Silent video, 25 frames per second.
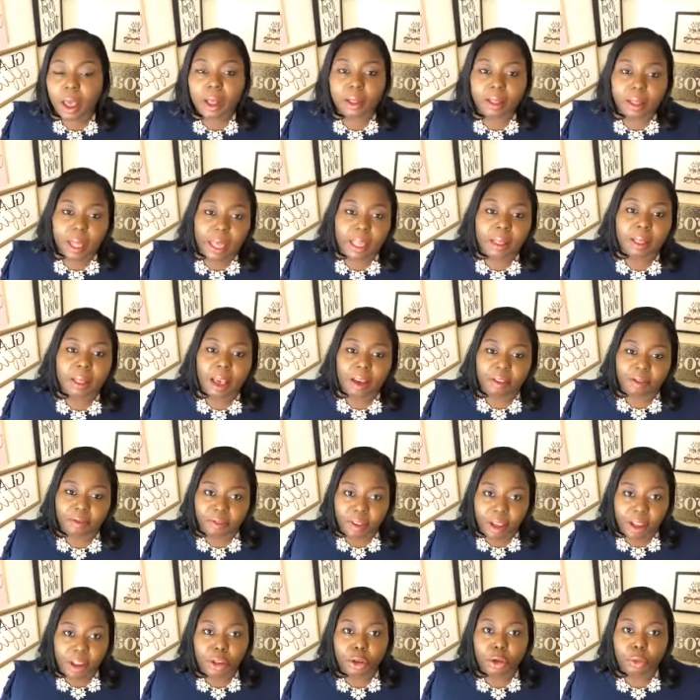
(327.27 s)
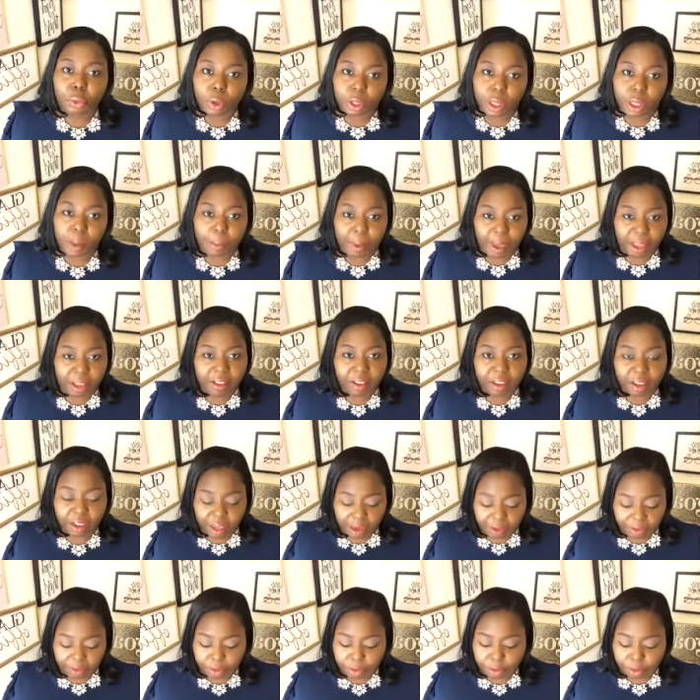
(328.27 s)
Like, that venue really makes a
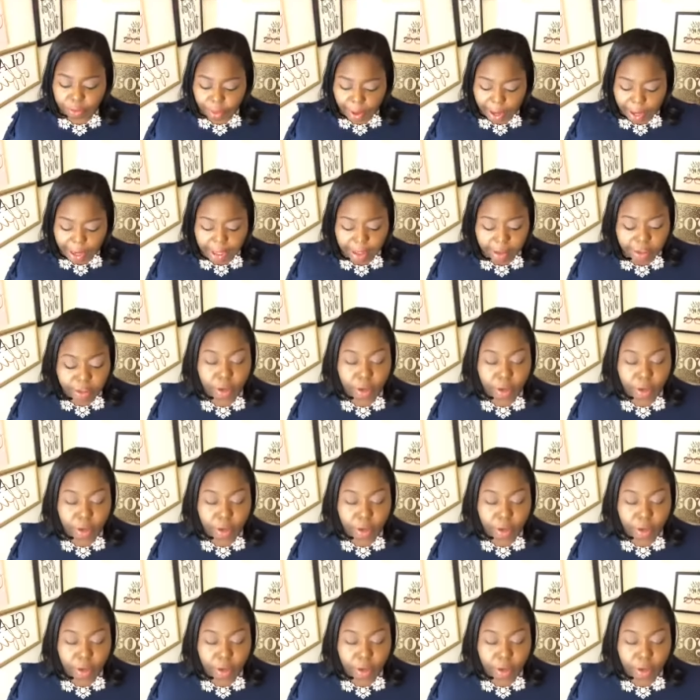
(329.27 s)
difference, right?